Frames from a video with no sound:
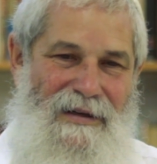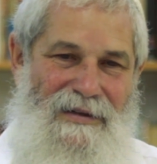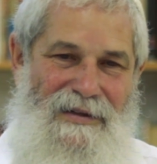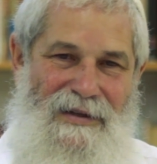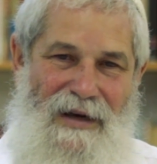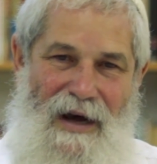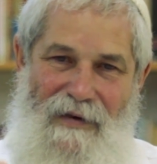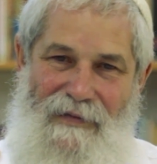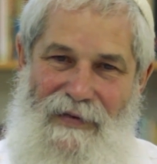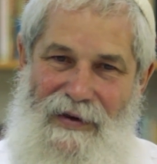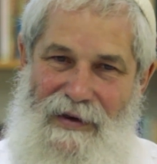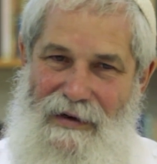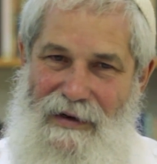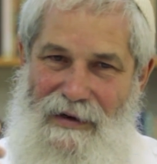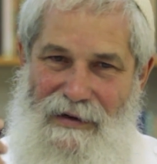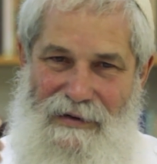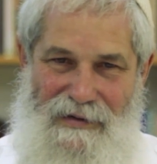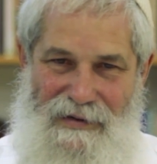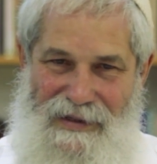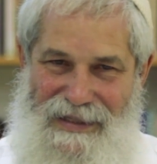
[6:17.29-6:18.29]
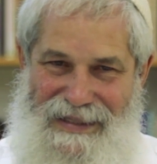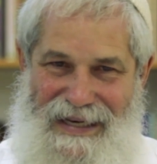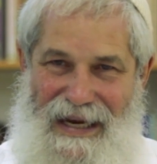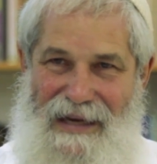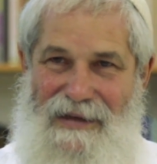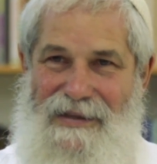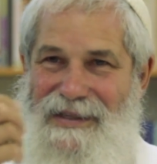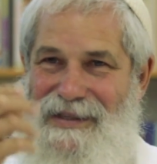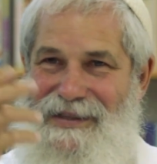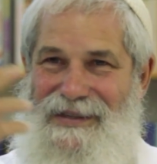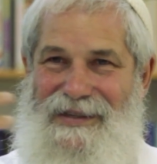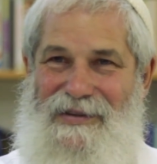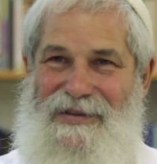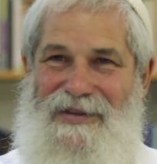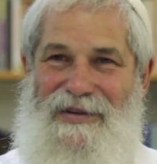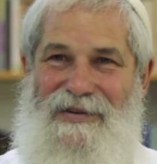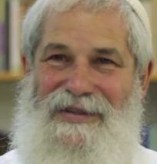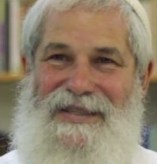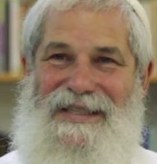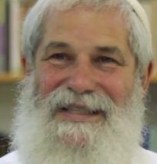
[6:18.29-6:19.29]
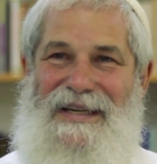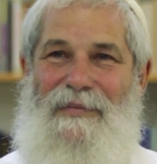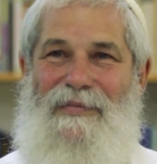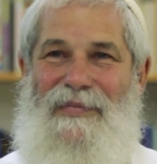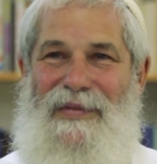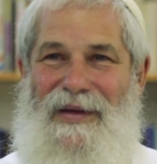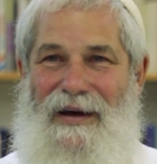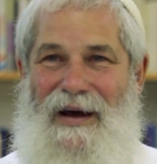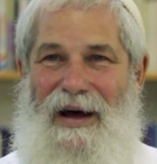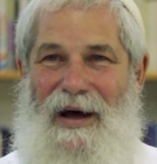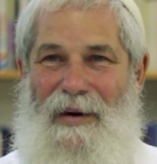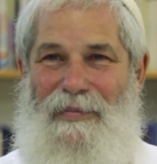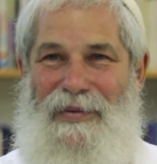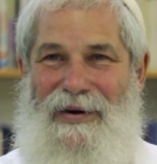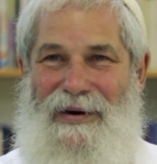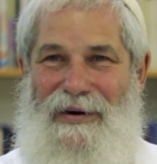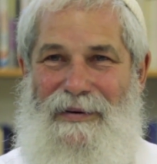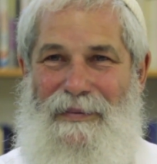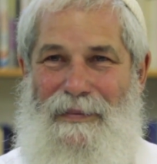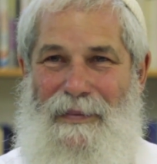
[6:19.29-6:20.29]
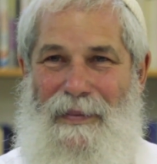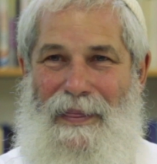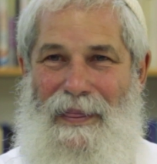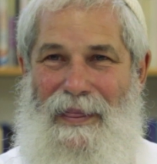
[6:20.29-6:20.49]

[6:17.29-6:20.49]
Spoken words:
David senses that there's something up here.